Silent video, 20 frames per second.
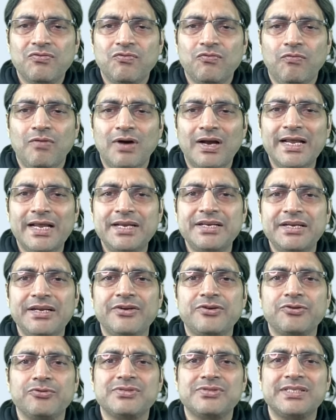180
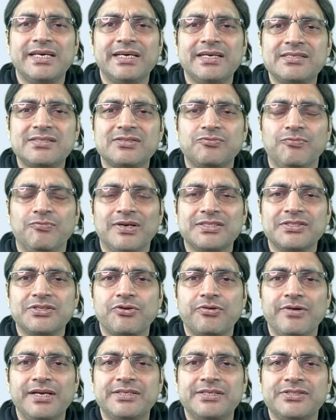into 6,
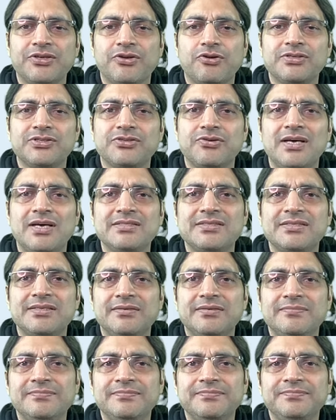1080 is the
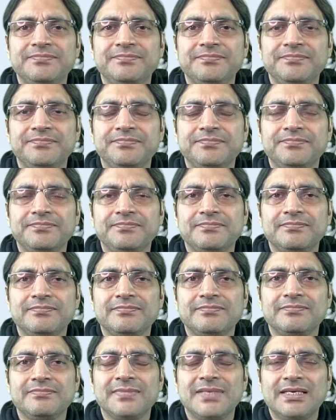answer.
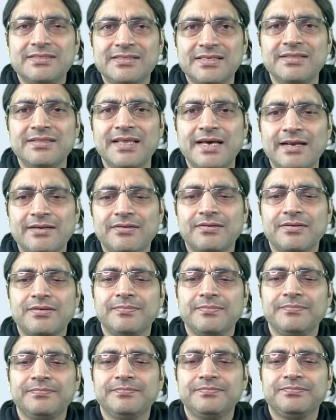Isn't that?
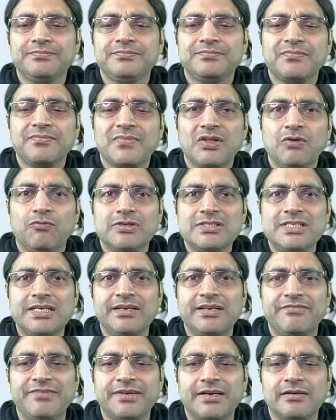Was it
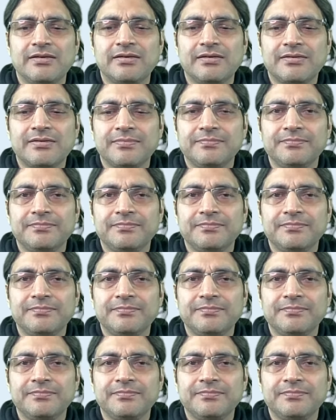difficult?